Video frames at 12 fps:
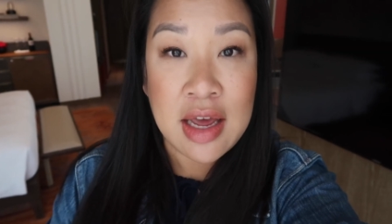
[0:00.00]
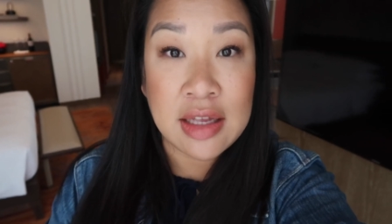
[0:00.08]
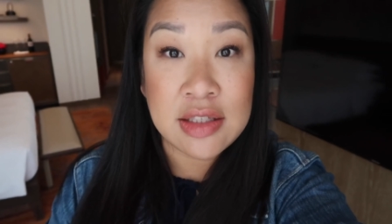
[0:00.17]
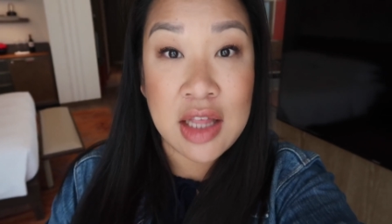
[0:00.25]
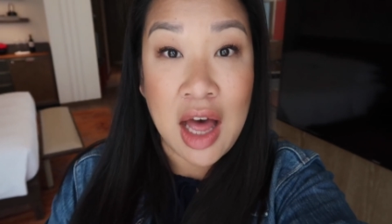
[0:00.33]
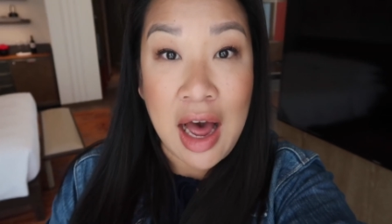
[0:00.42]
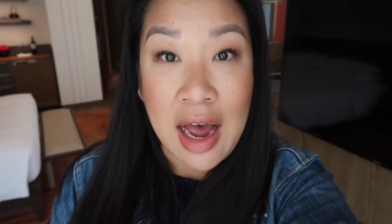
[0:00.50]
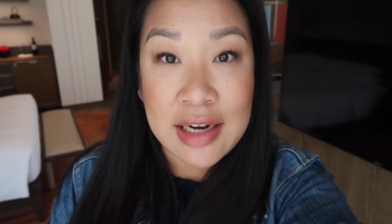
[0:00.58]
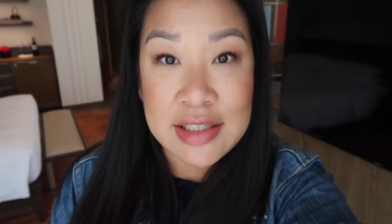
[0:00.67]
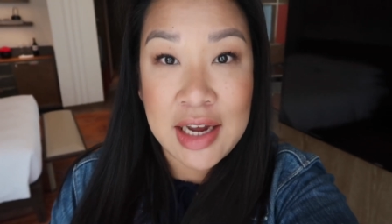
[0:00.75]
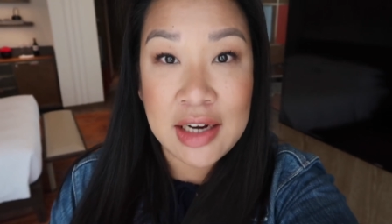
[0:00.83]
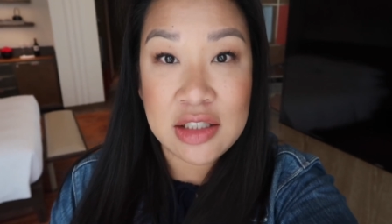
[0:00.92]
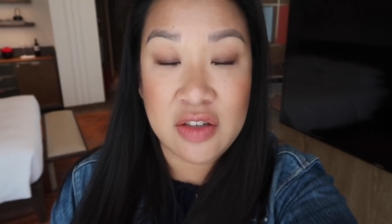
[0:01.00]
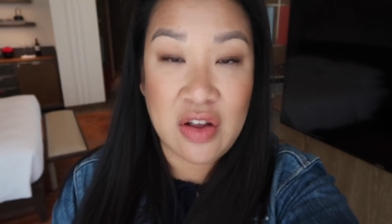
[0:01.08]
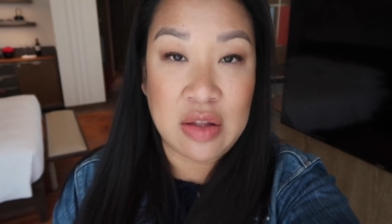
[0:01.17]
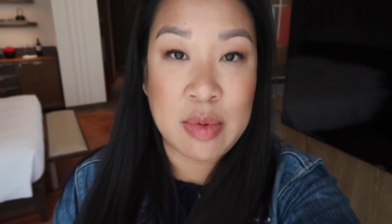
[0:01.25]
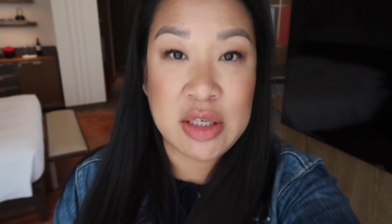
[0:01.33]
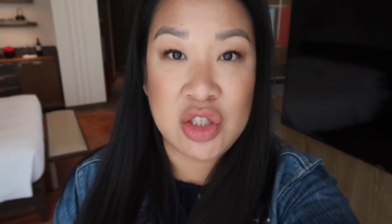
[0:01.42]
It's the high tech
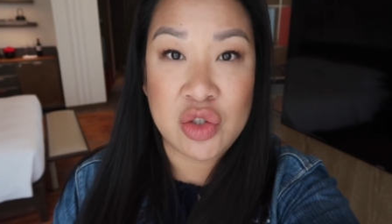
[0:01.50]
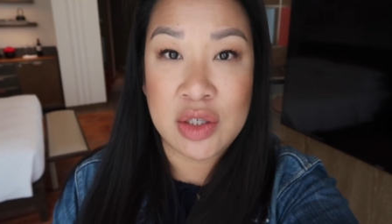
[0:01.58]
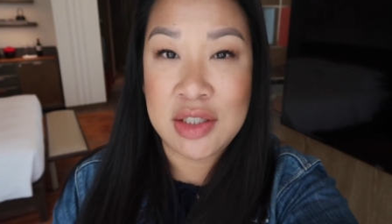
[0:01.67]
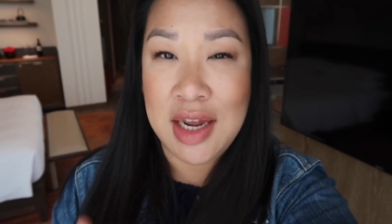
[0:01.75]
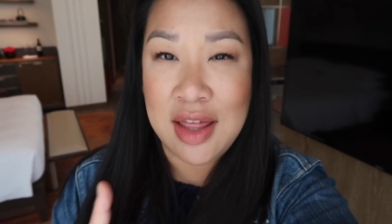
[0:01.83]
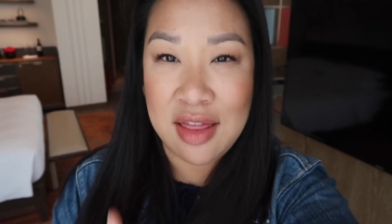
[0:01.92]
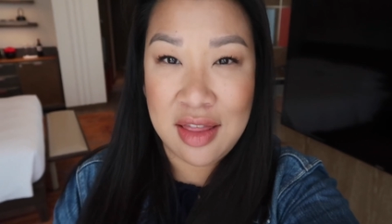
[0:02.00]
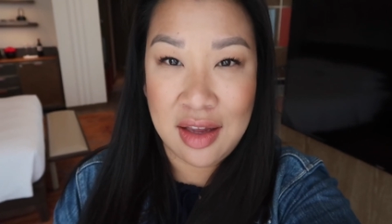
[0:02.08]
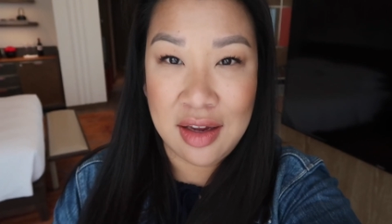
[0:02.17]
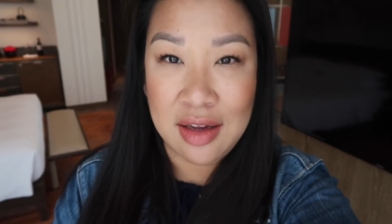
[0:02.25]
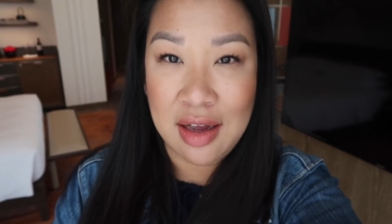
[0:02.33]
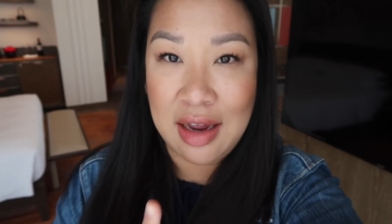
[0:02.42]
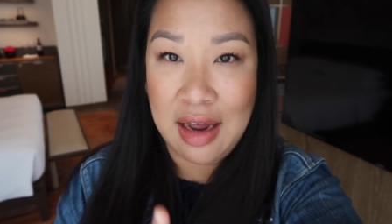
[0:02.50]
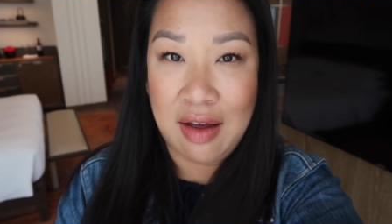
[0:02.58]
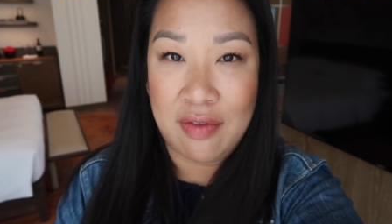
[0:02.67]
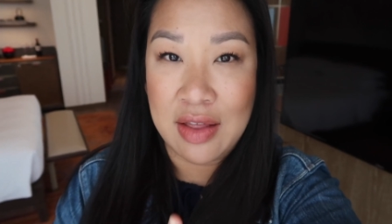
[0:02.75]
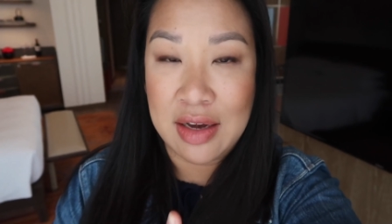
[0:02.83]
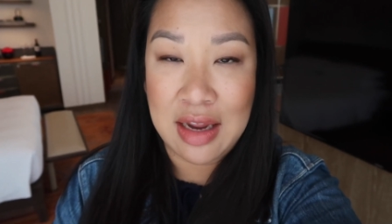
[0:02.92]
development district. I think I
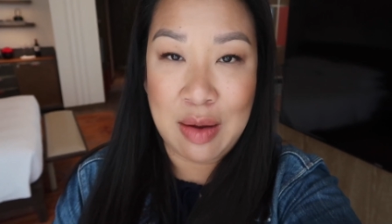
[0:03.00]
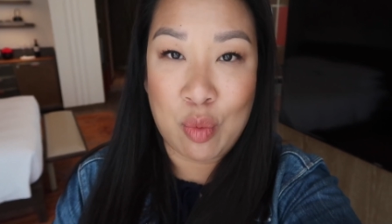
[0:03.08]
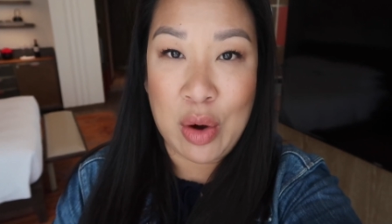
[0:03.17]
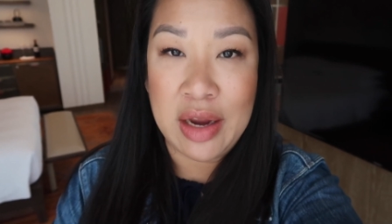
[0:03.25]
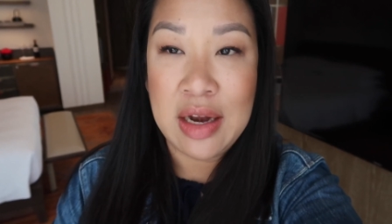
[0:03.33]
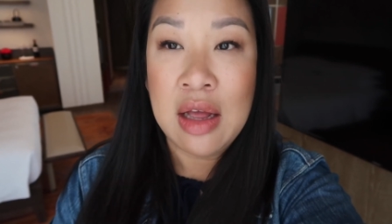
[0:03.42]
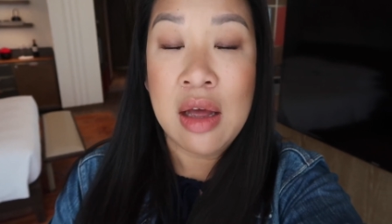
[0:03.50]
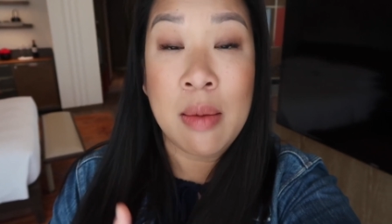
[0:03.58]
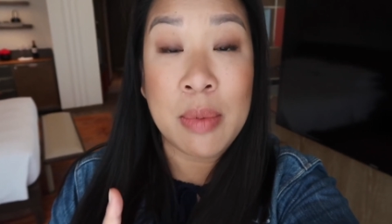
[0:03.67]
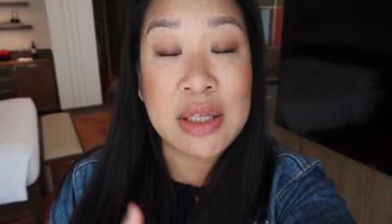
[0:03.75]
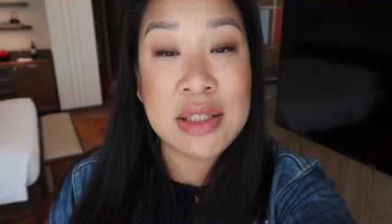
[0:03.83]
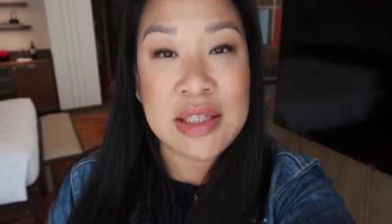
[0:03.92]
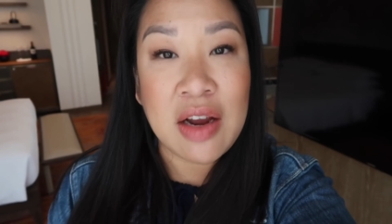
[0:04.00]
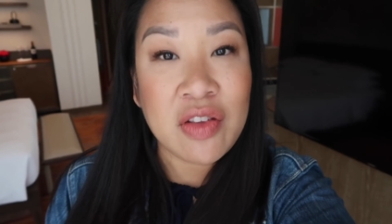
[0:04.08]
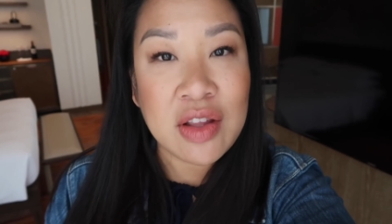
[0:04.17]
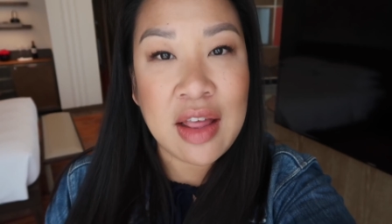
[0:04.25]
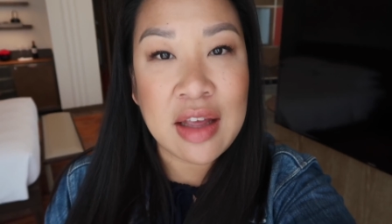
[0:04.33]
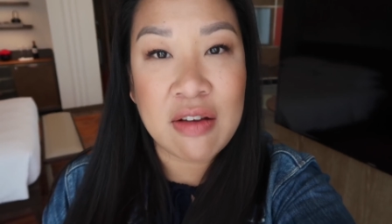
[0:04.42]
have that name right, but it's
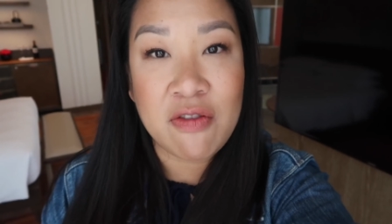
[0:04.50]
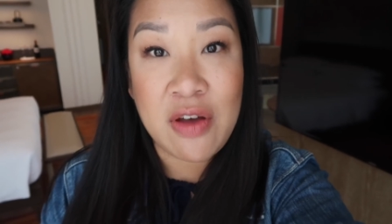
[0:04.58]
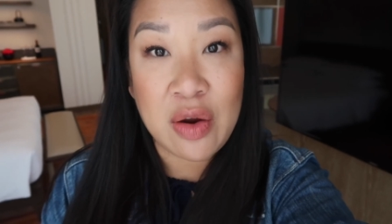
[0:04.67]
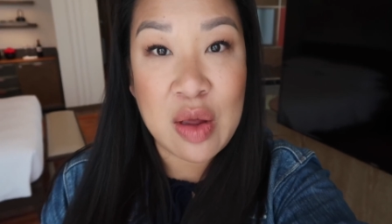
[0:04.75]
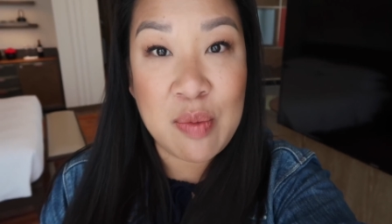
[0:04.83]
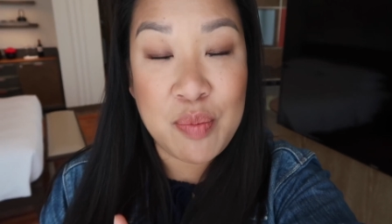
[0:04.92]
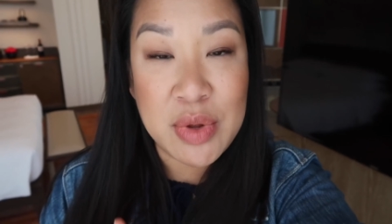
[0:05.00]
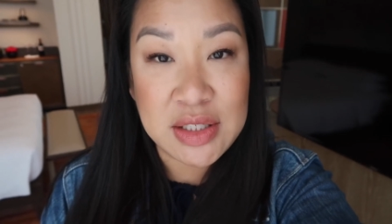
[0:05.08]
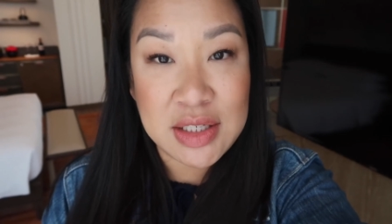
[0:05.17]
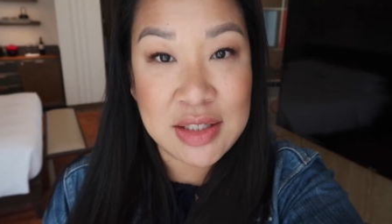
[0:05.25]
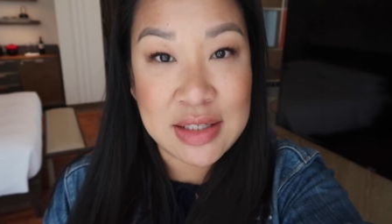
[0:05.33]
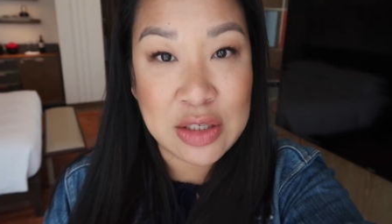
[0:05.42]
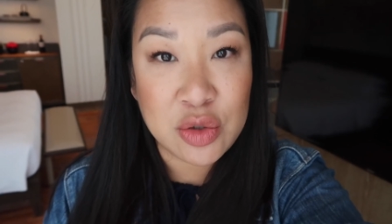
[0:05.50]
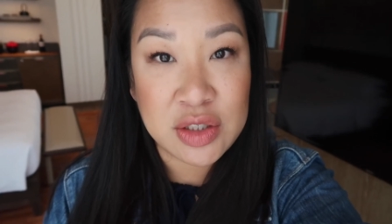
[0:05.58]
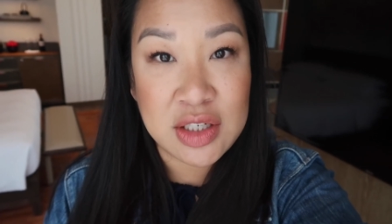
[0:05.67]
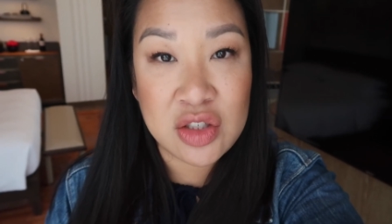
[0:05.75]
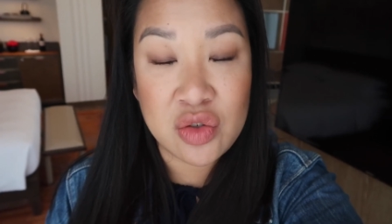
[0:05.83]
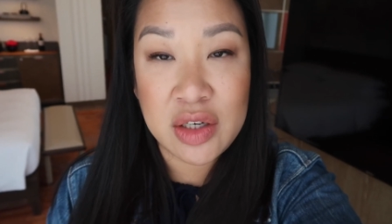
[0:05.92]
definitely like a very business centric
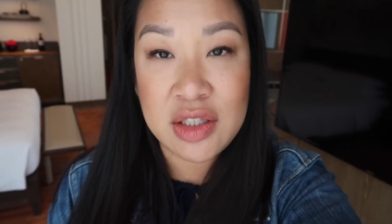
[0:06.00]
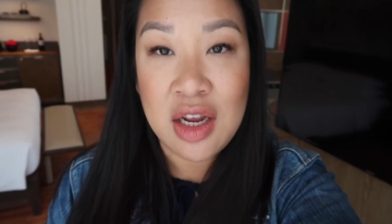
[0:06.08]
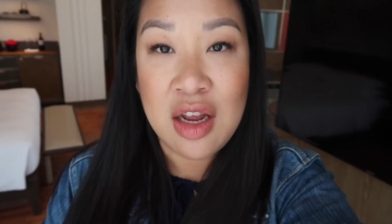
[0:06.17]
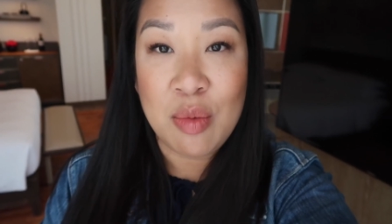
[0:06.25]
district.